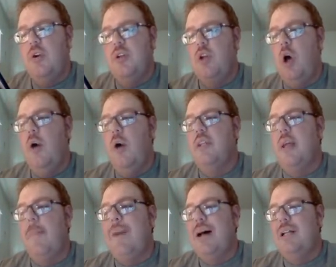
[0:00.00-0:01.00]
is called
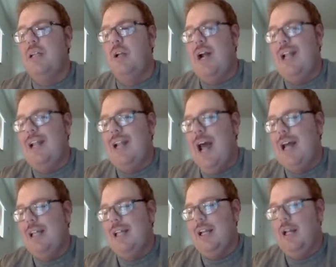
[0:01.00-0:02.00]
The Butler
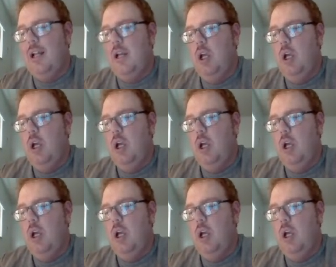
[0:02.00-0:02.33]
Annihilating,